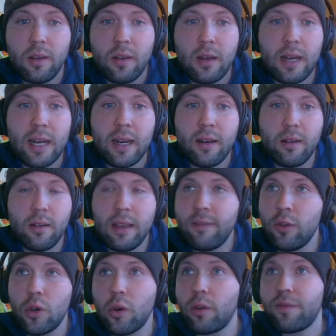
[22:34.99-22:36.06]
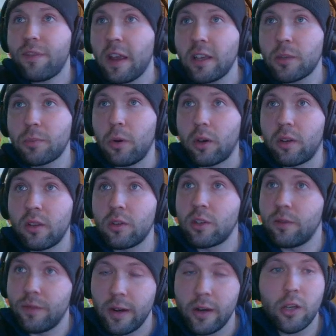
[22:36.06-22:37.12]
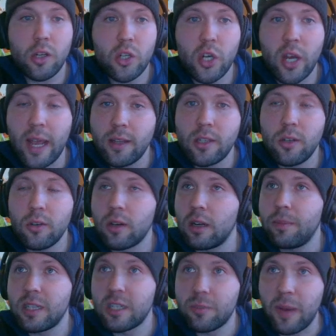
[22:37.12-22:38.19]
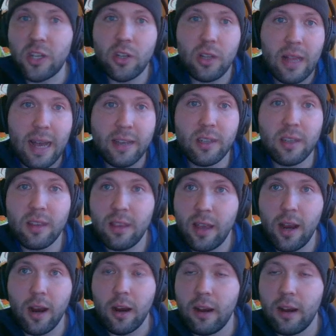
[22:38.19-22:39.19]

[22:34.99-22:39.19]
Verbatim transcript: Uh, if you go to Facebook, there's a very good chance you're going to be specializing there.